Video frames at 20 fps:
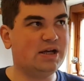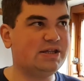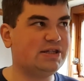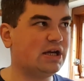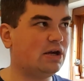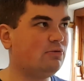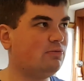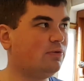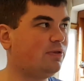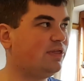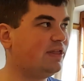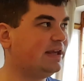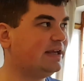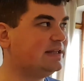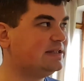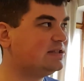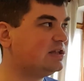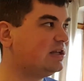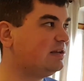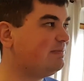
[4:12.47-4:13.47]
don't think
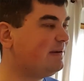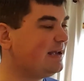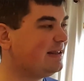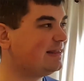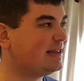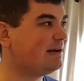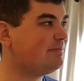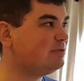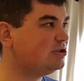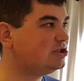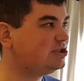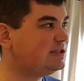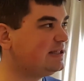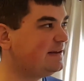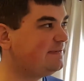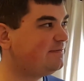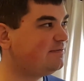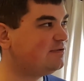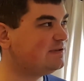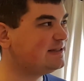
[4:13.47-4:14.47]
it's gonna make that much
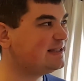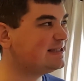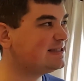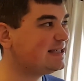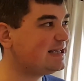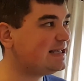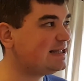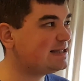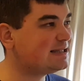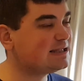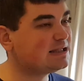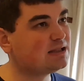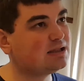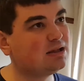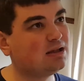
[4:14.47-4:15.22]
difference, is it?